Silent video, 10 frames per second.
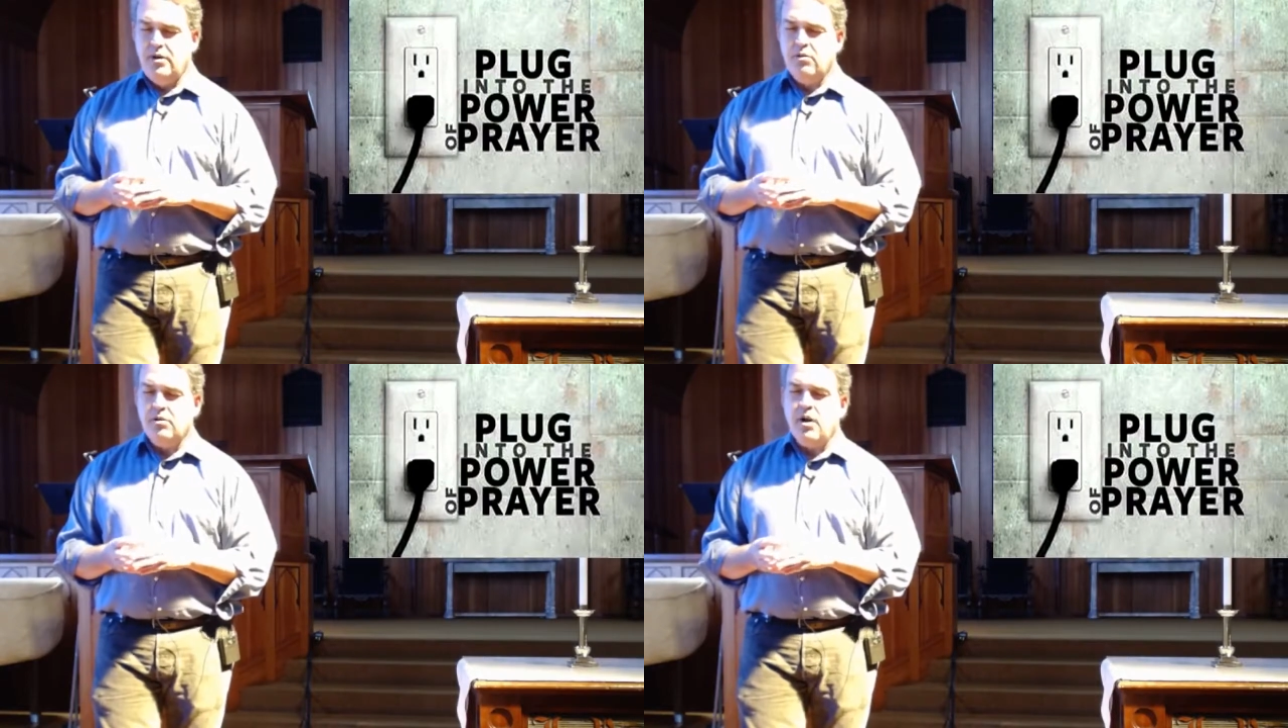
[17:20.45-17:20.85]

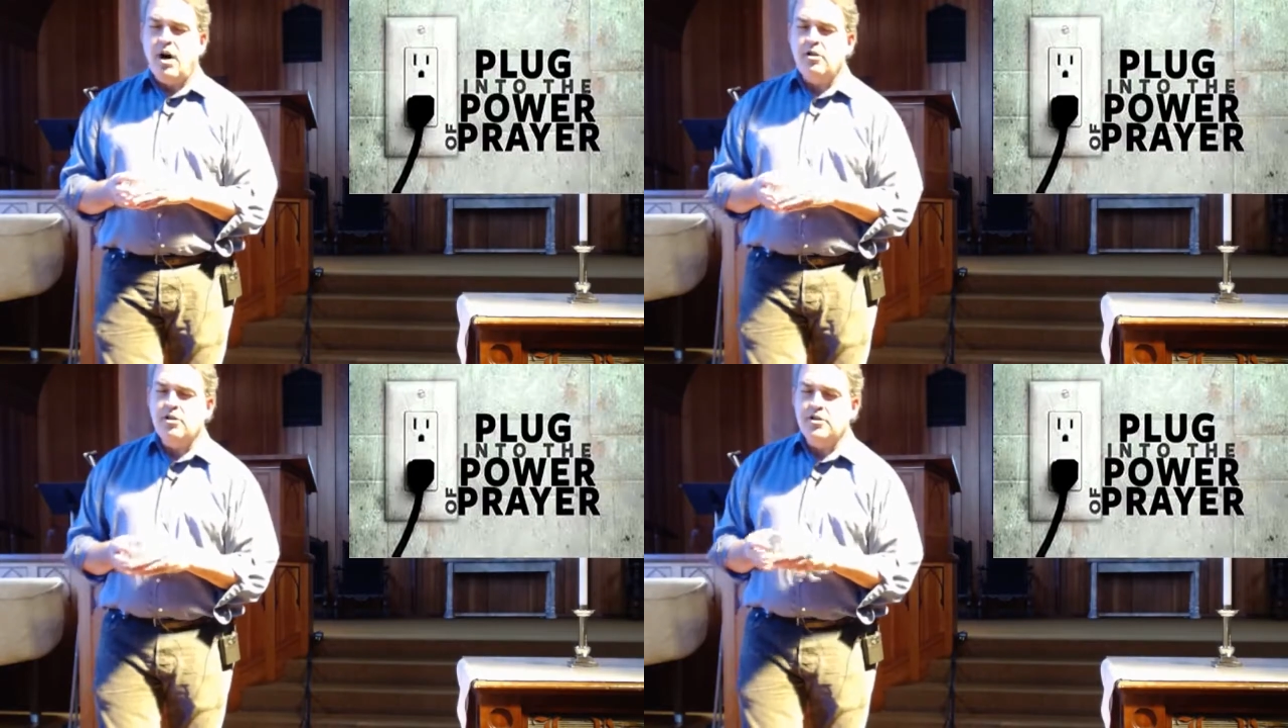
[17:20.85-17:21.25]
your
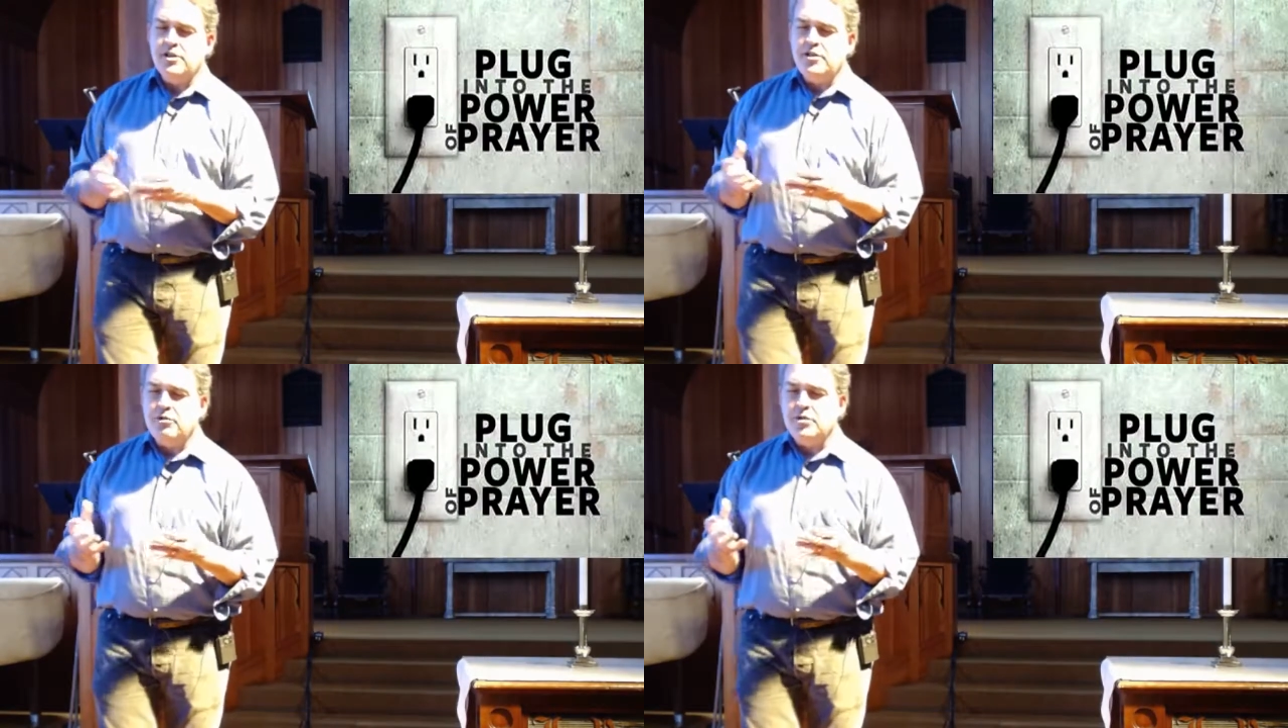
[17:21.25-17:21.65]
daughters
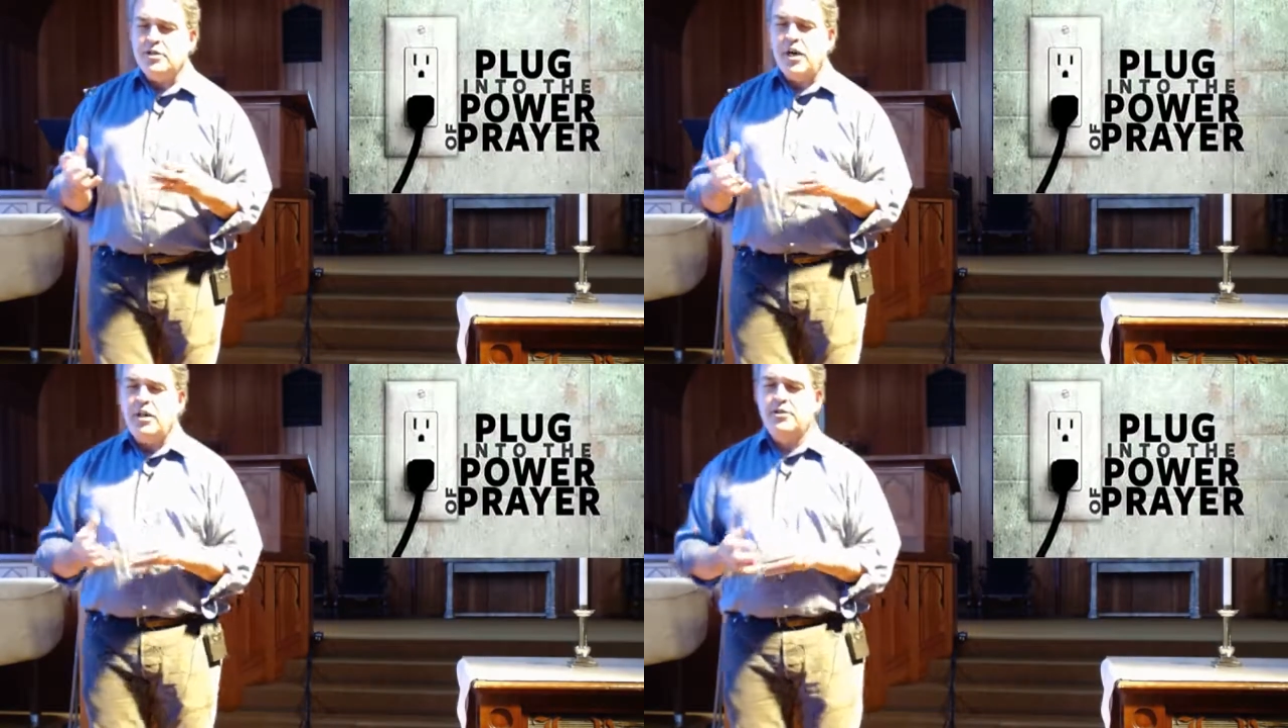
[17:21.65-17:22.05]
and your
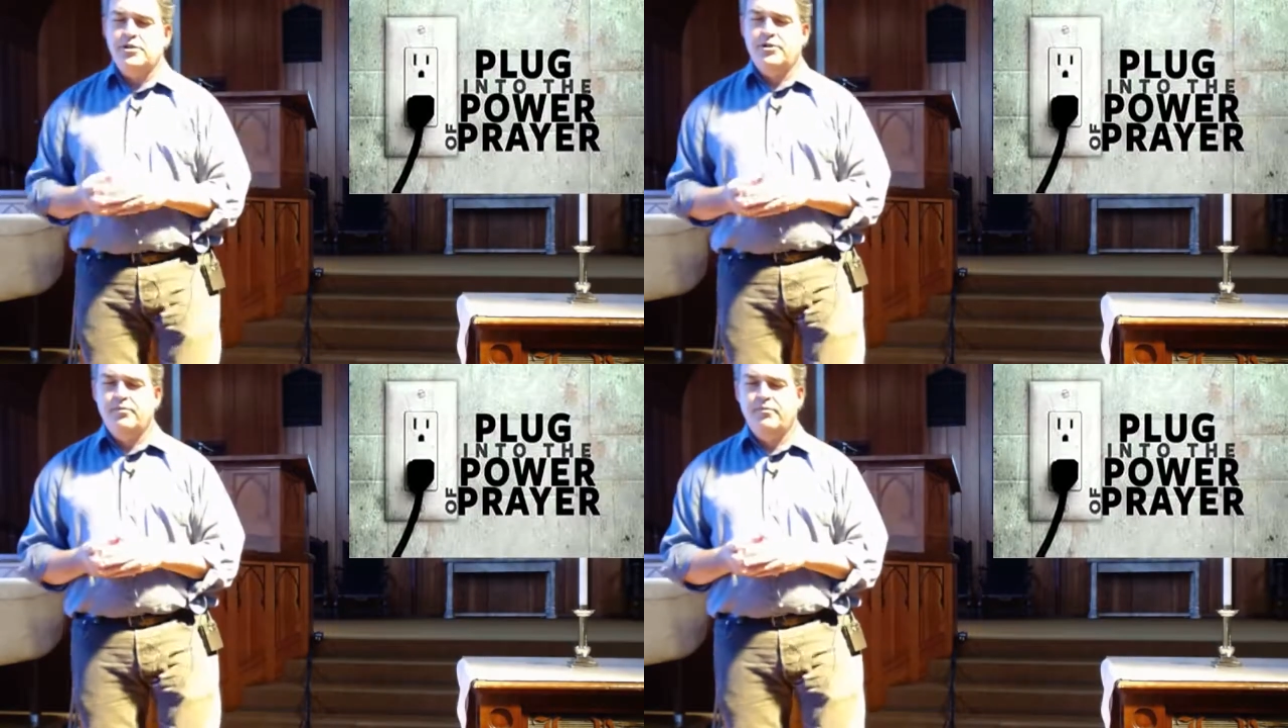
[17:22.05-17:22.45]
sons,